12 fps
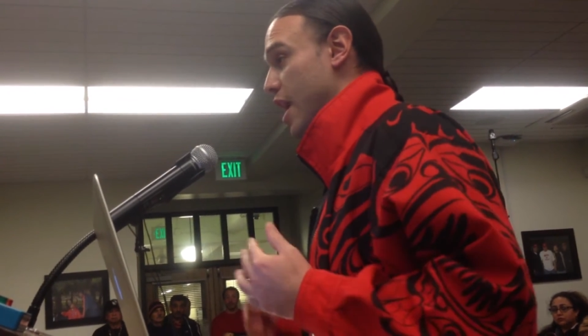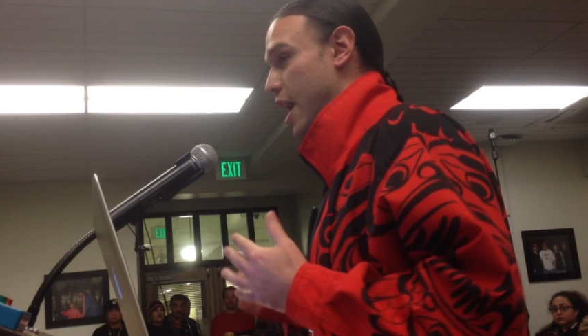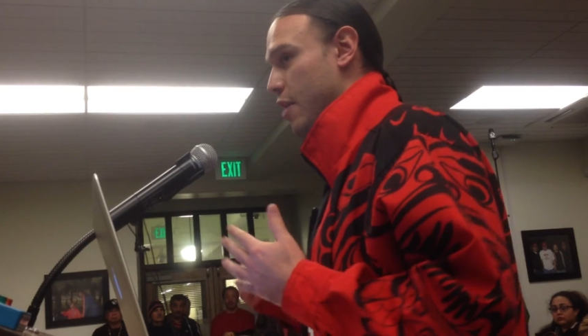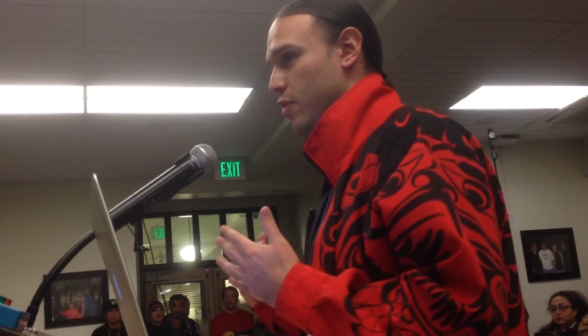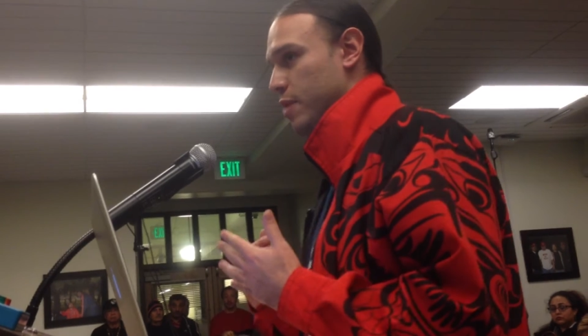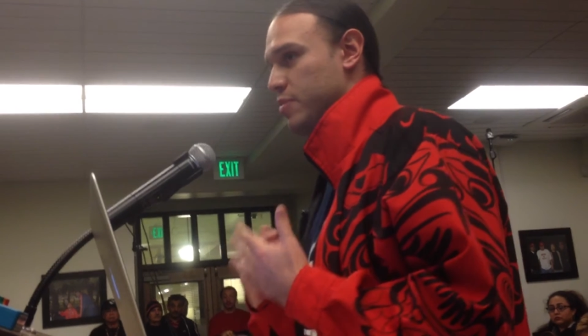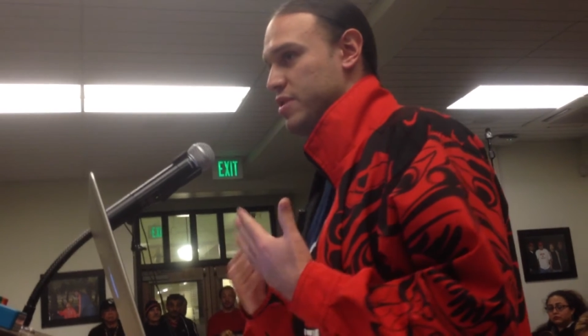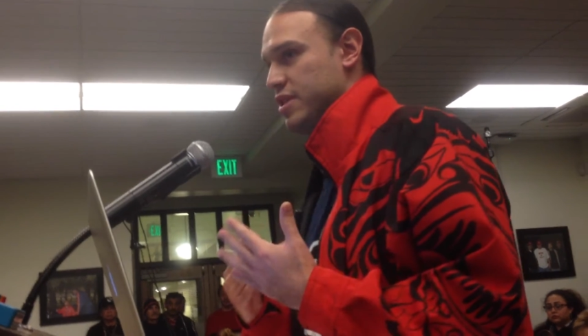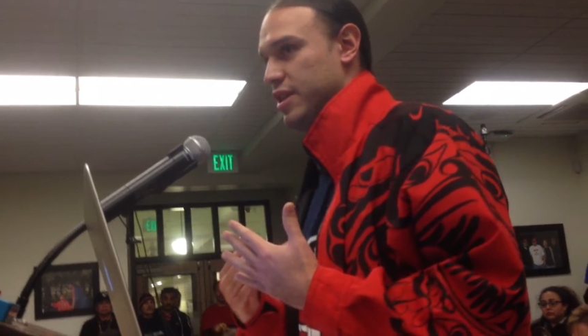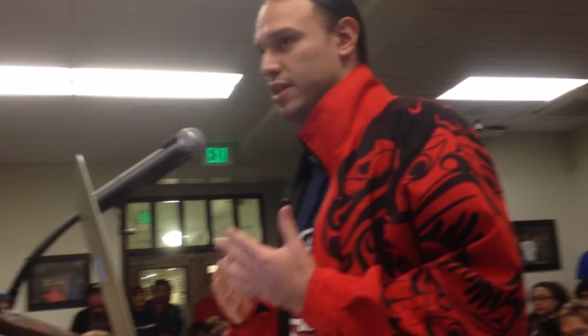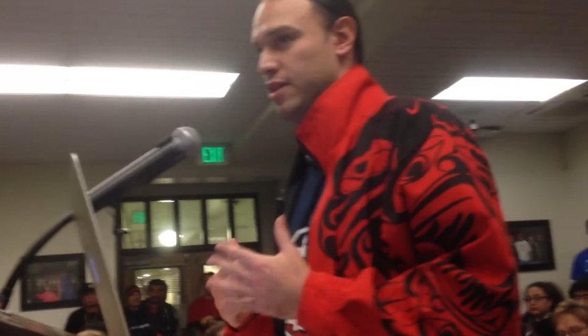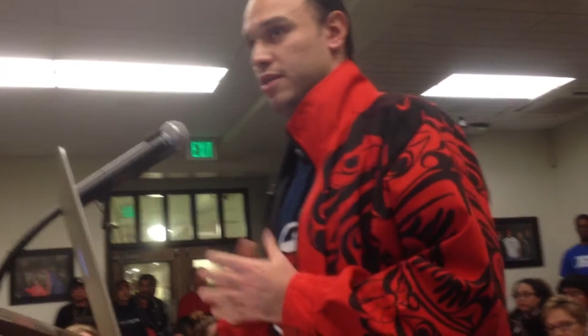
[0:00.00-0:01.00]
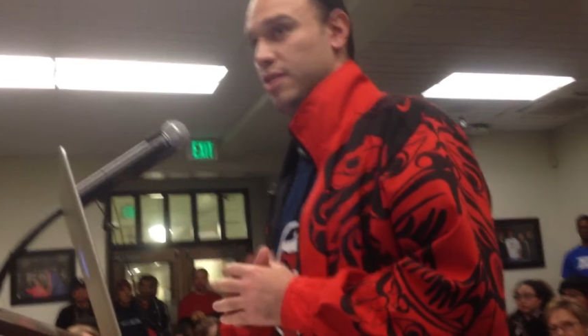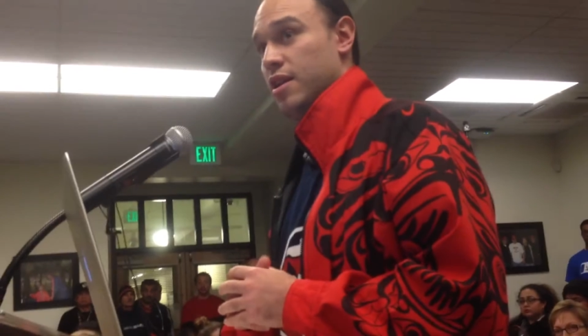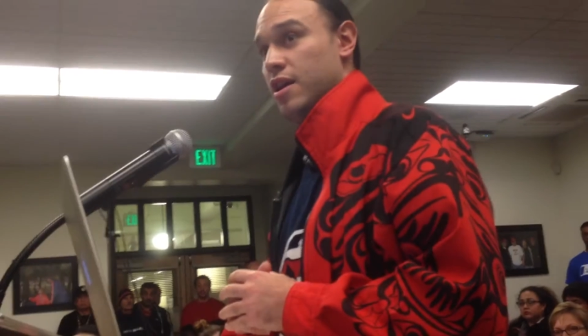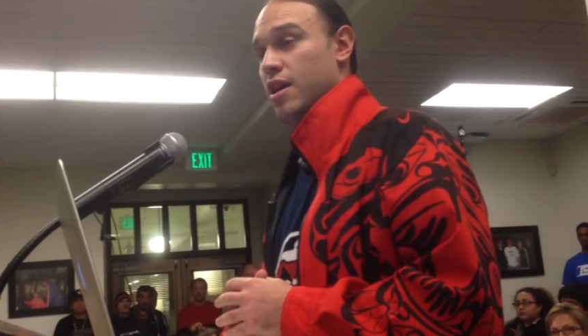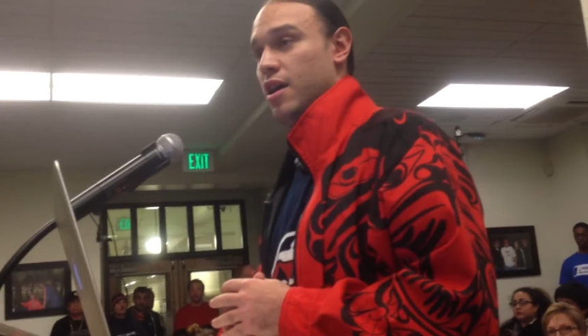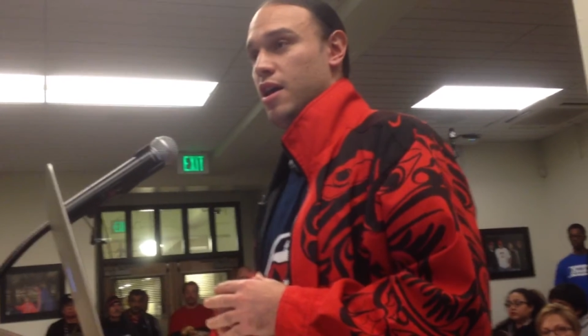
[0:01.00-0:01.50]
I represent
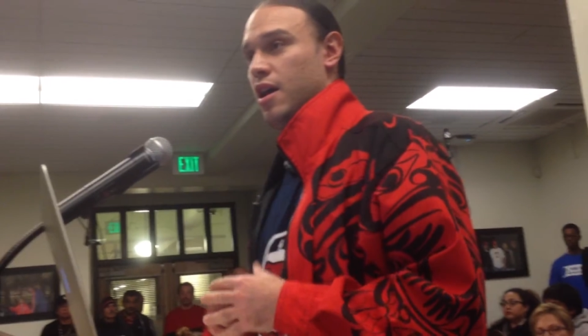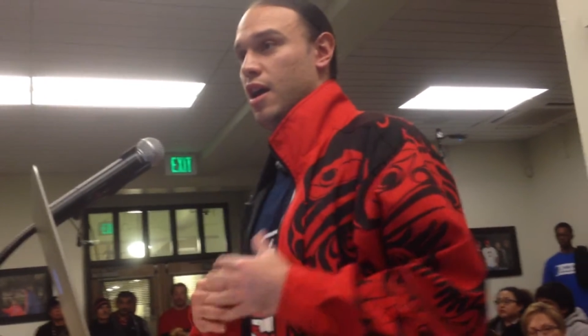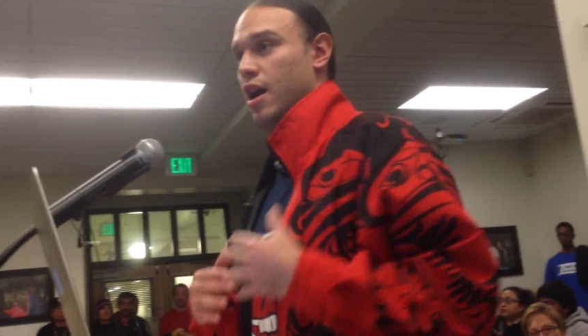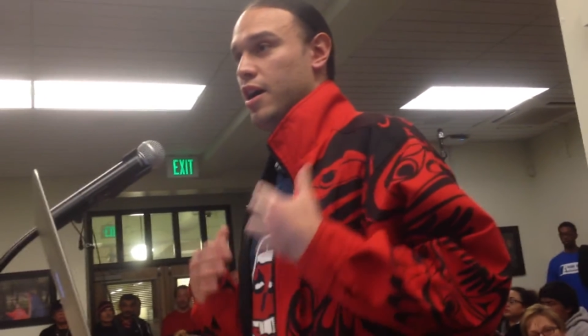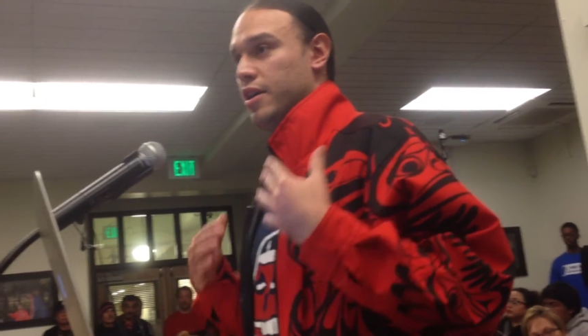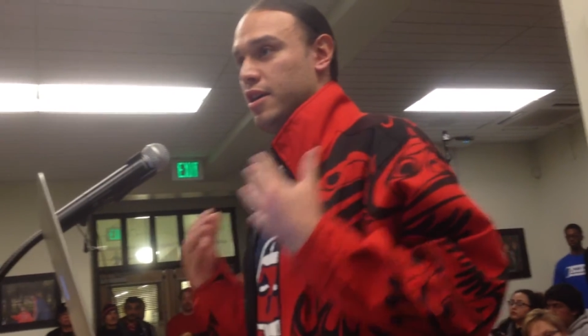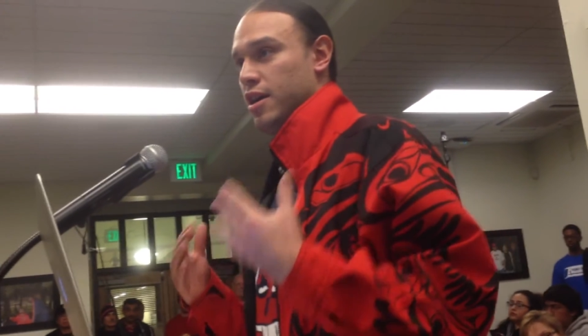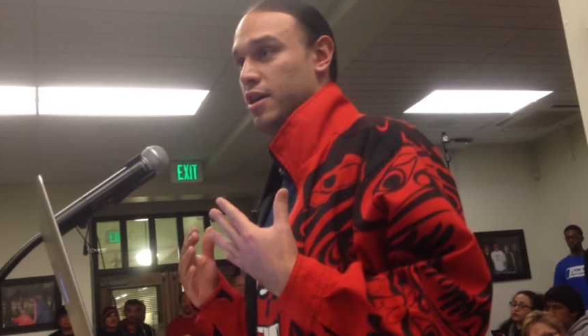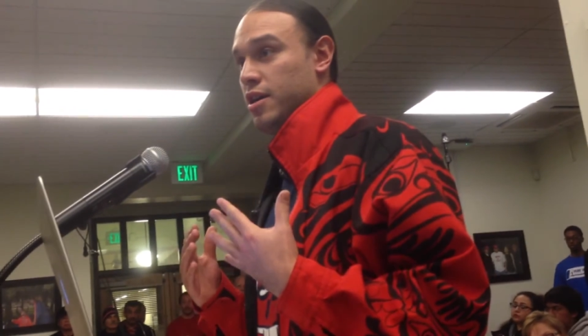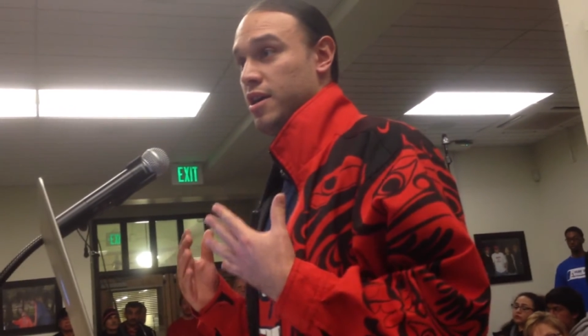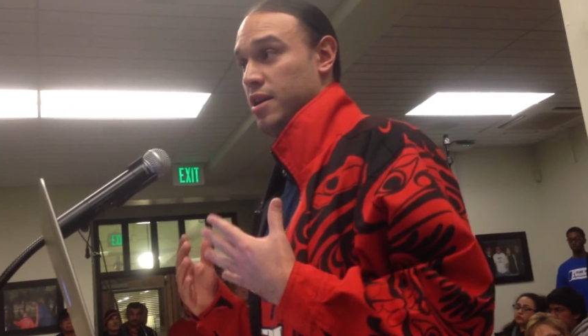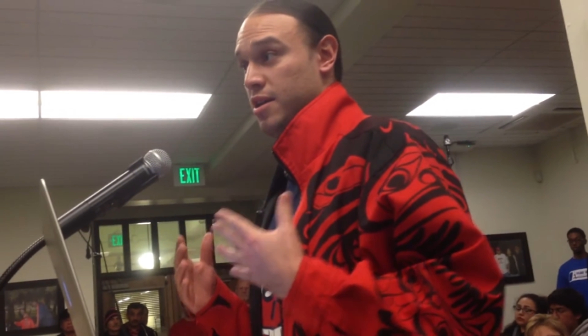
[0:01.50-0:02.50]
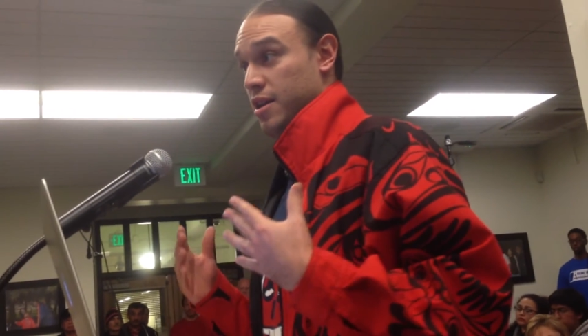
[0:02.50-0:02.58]
a young